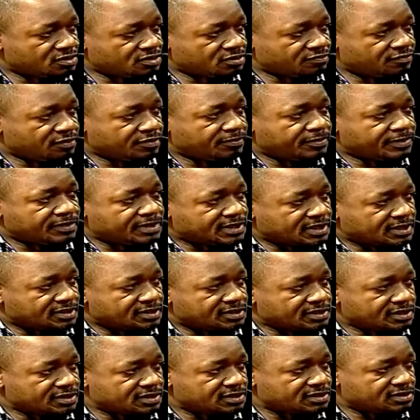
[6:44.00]
of
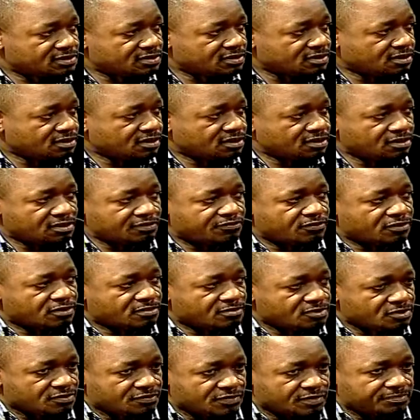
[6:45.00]
hepatitis, all
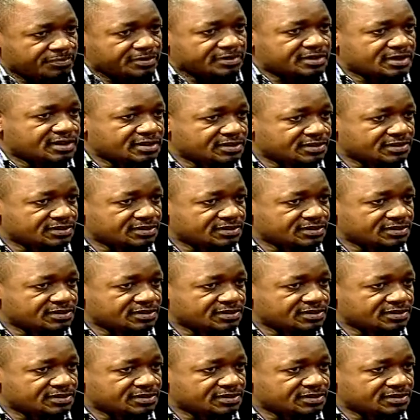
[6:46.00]
forms of hepatitis.